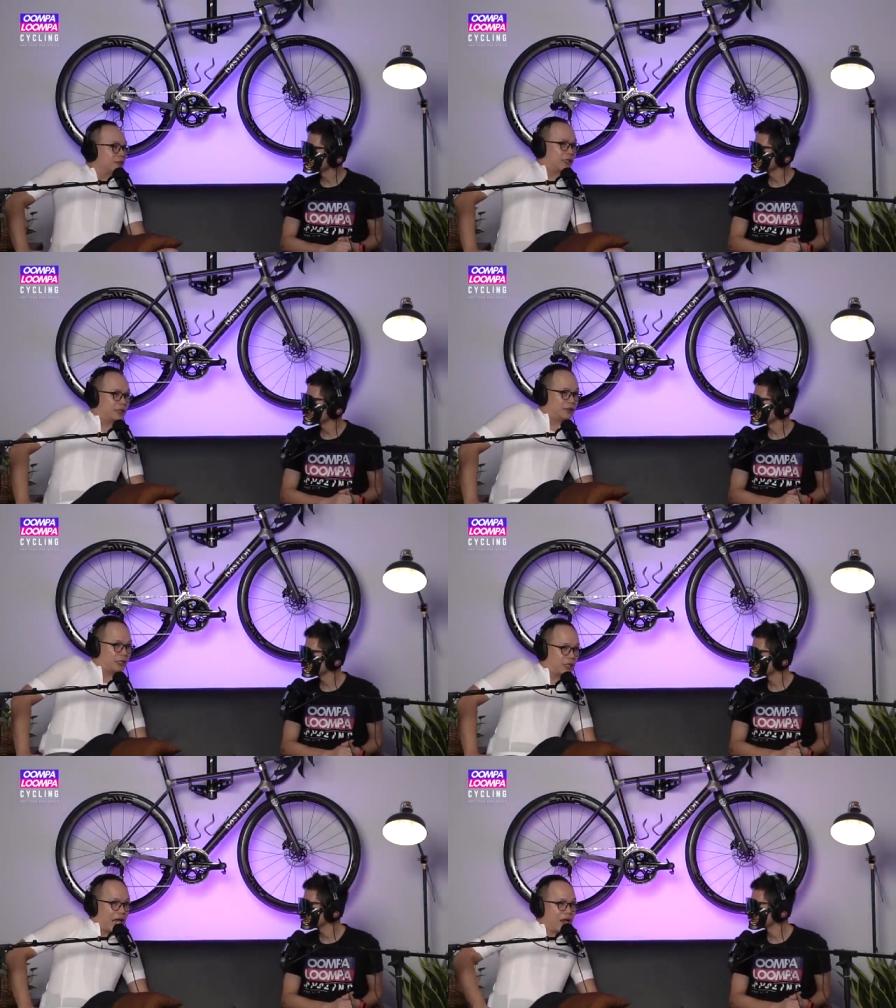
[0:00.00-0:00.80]
Then
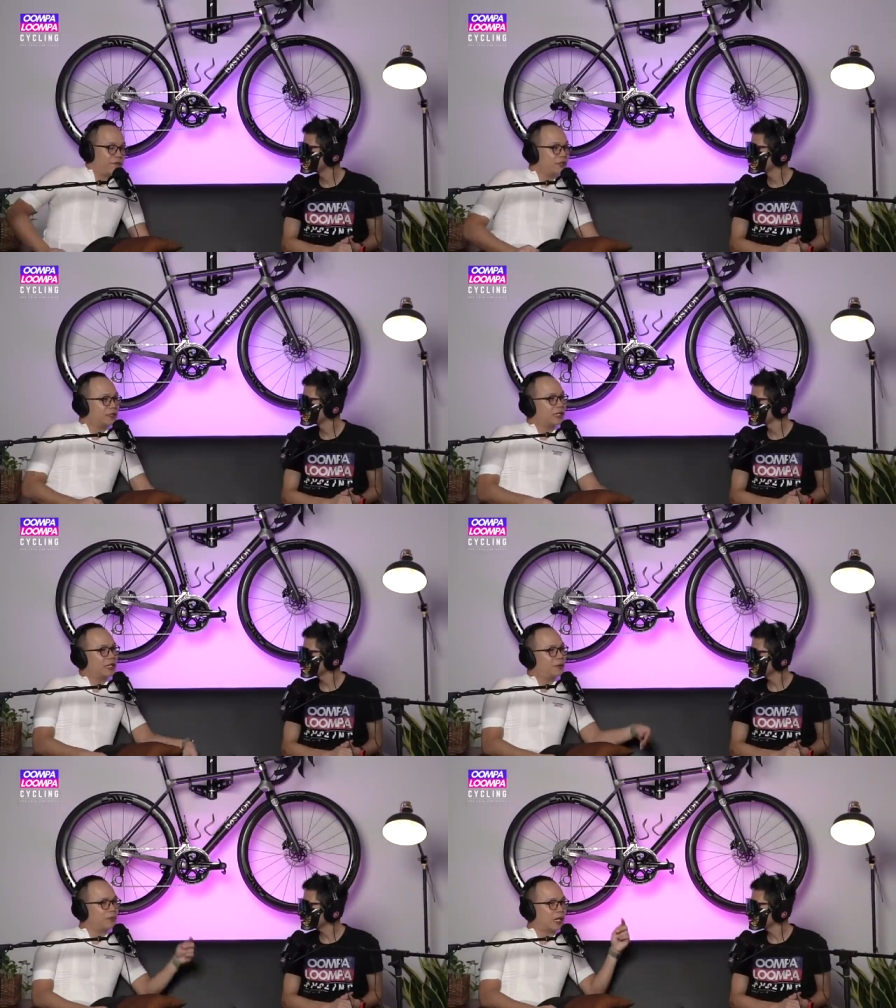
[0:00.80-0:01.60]
then every
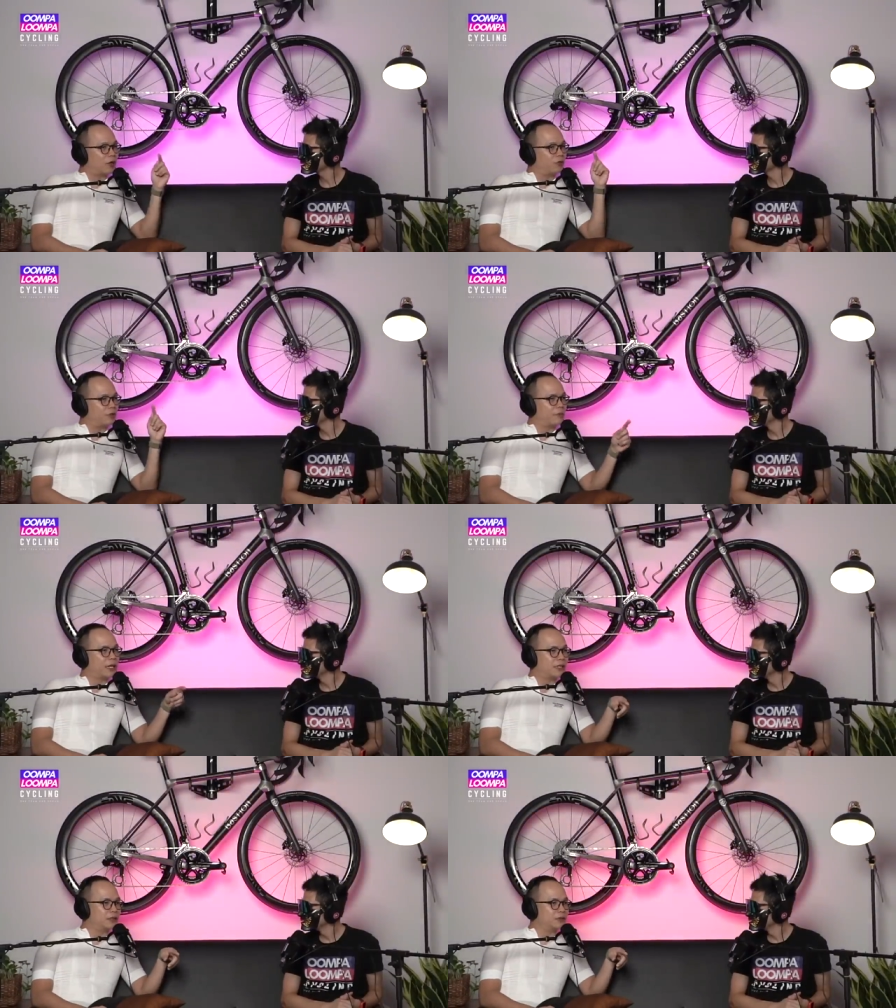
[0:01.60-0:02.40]
time I got
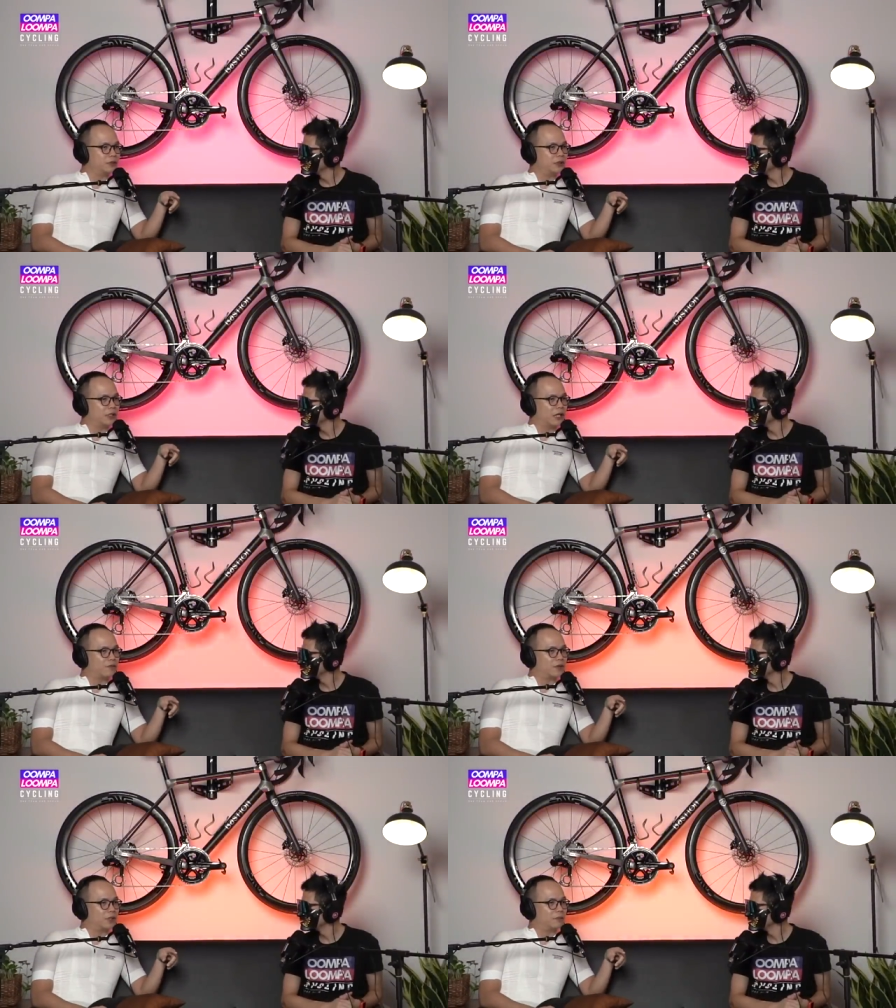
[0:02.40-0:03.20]
reminded only
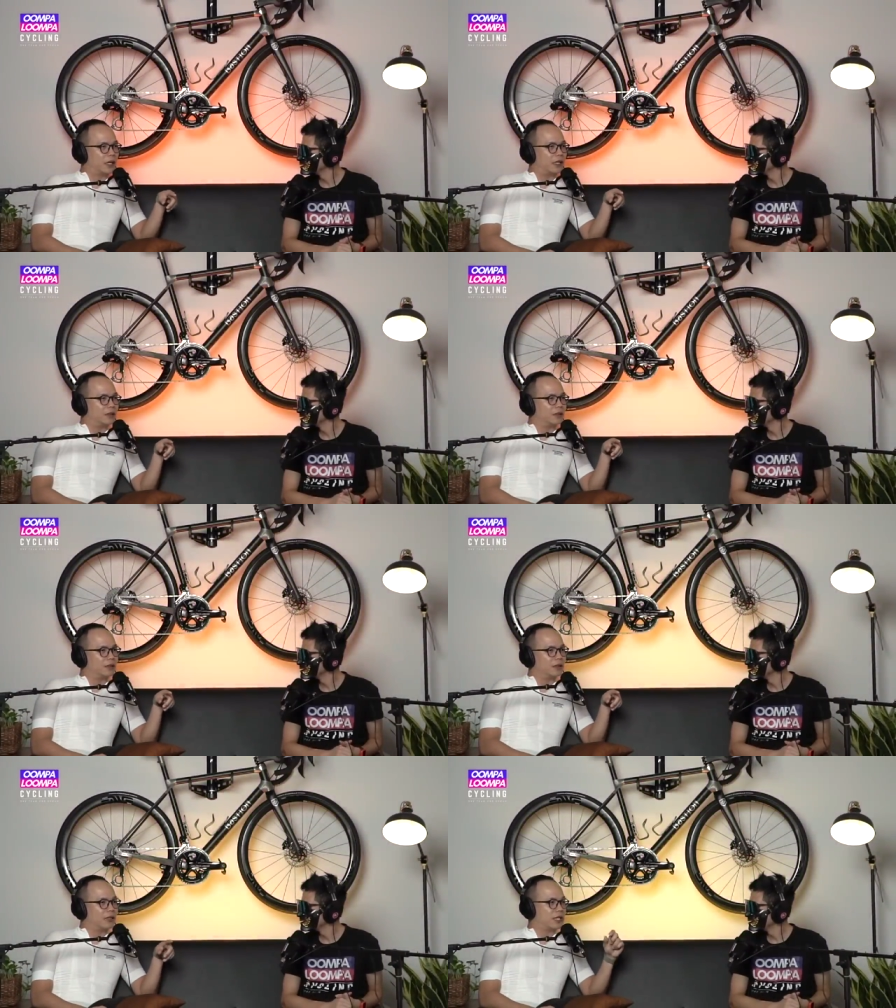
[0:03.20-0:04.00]
after my
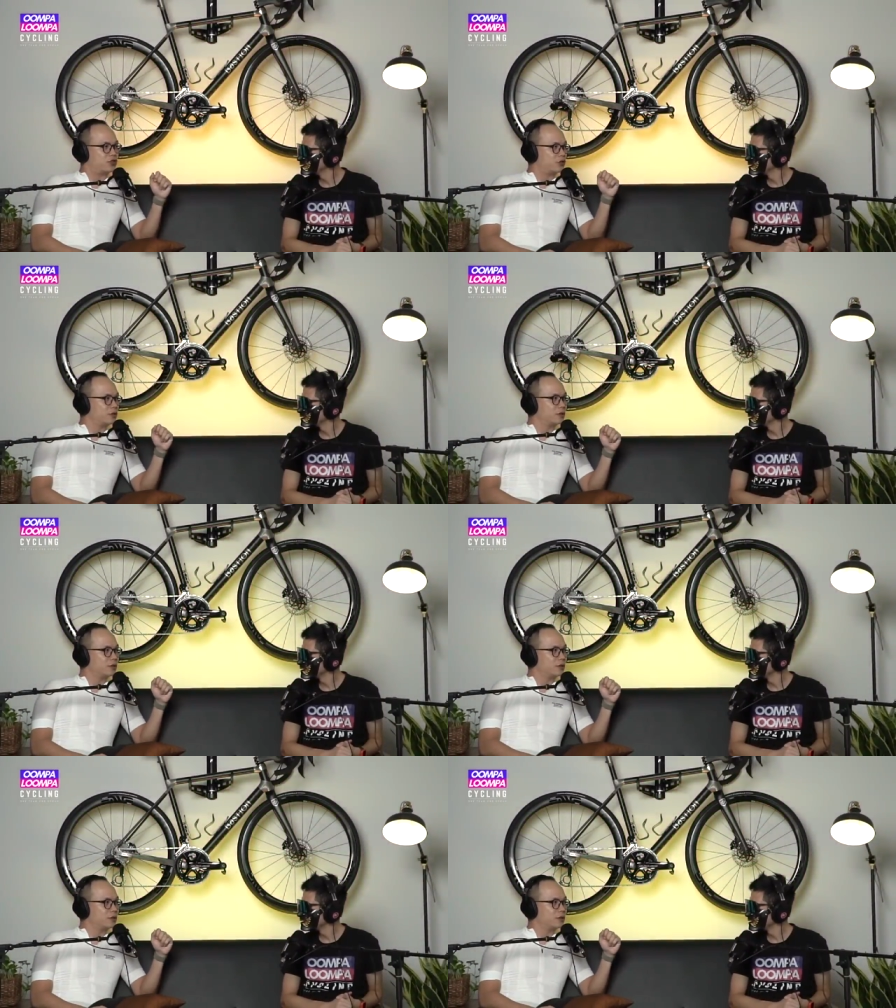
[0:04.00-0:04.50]
lunch.